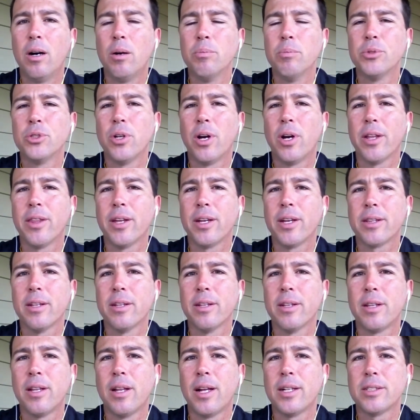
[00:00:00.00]
So I think
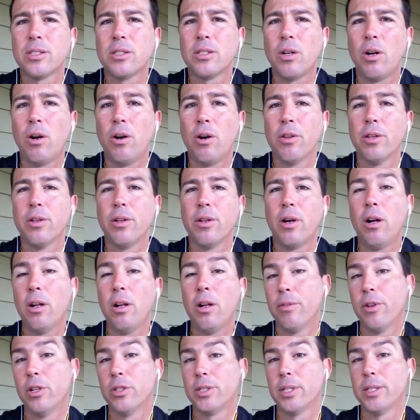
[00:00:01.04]
that that's all
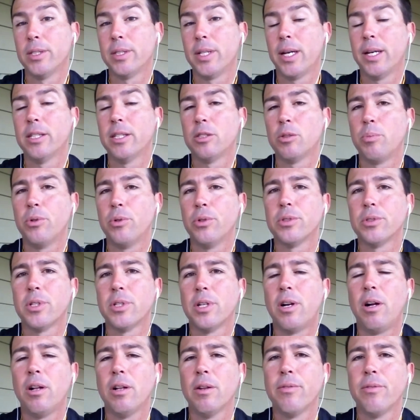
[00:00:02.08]
of those intangibles and
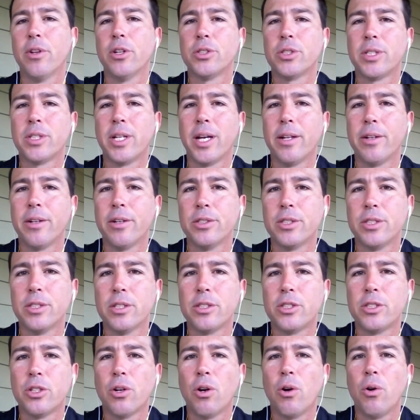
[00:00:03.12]
all of those standards
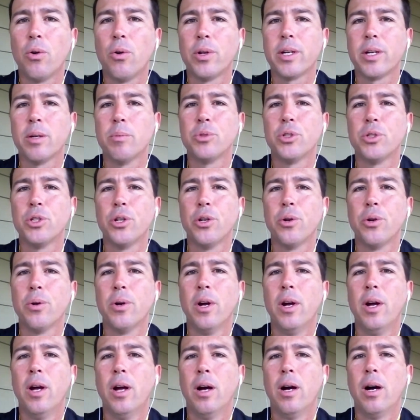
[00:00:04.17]
that you're holding them
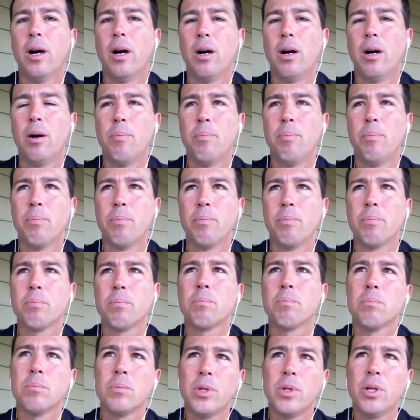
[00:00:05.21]
to.
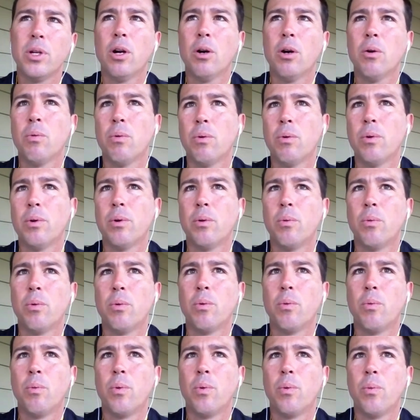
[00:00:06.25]
You
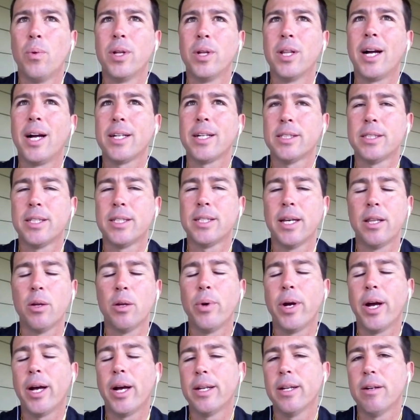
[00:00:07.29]
know, we'd like to say that
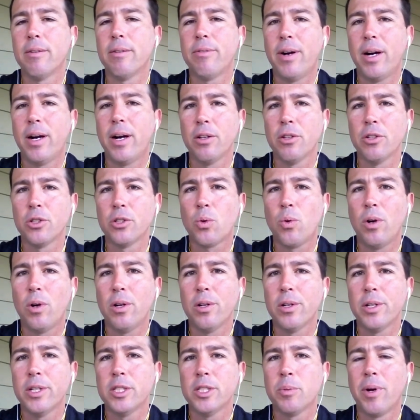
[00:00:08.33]
we identify all those
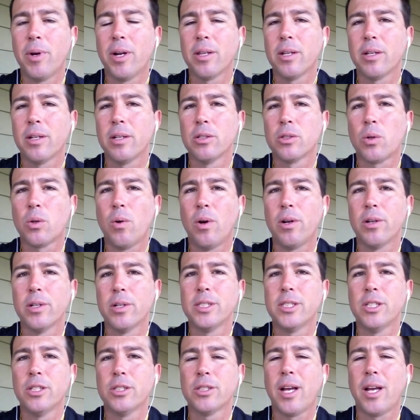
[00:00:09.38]
qualities, but I think those
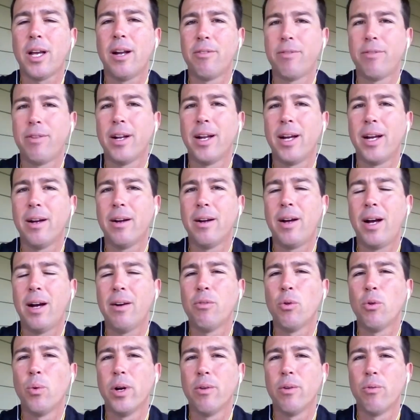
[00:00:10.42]
qualities just kind of have
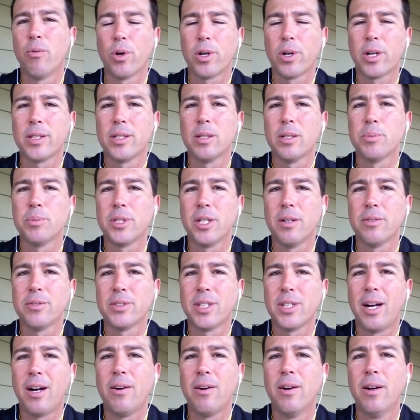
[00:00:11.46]
a way of working themselves
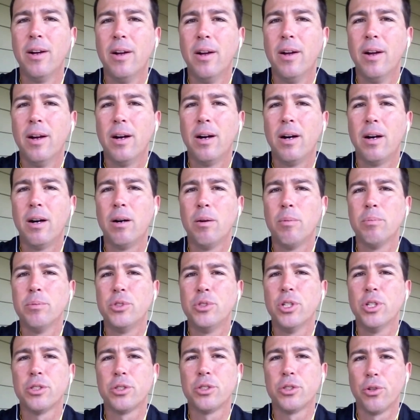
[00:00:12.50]
out,
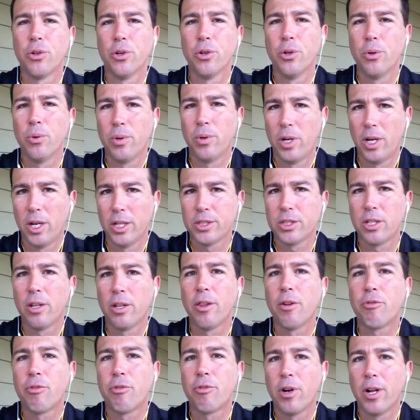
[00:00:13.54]
just through us on
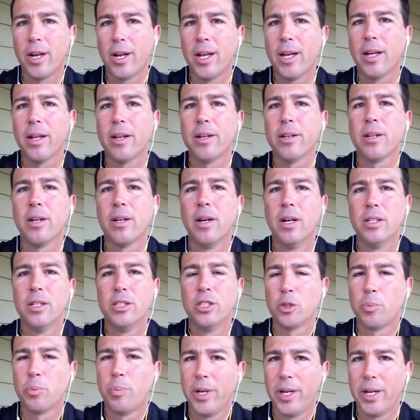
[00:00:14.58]
the front end,
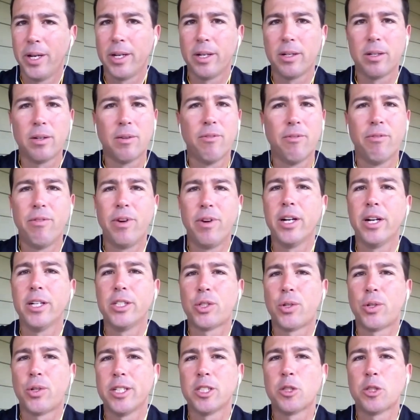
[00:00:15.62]
just being very
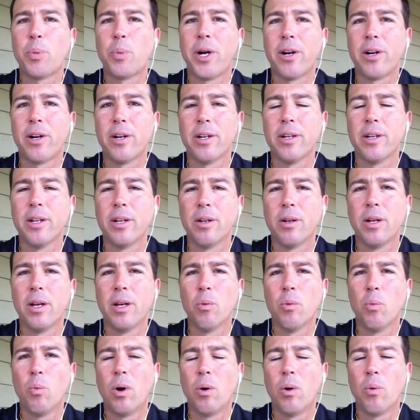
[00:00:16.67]
transparent
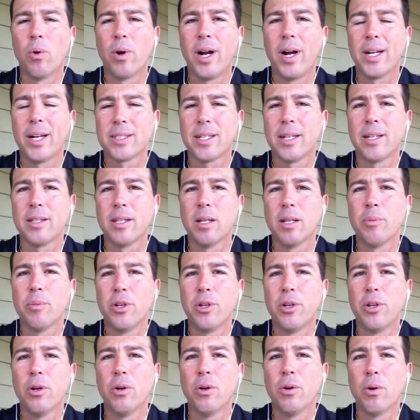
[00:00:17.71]
in what we're asking them to
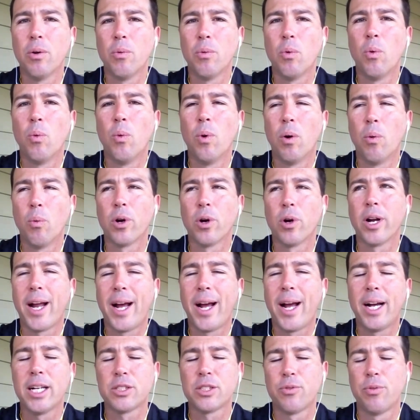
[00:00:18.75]
do or what we're going
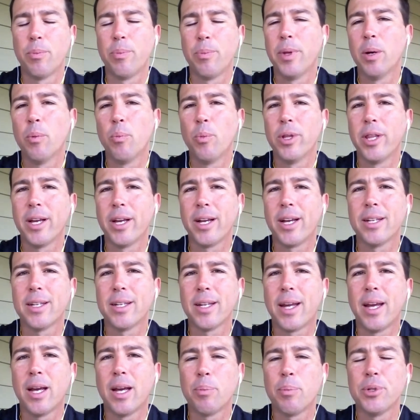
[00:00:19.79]
to ask from them when they get to
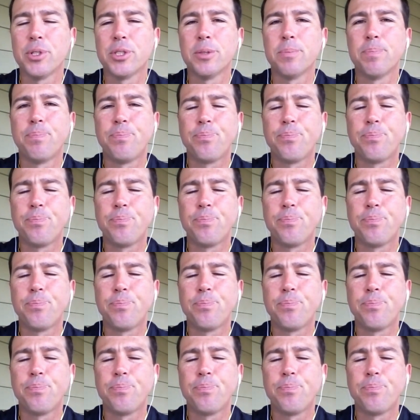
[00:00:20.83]
campus.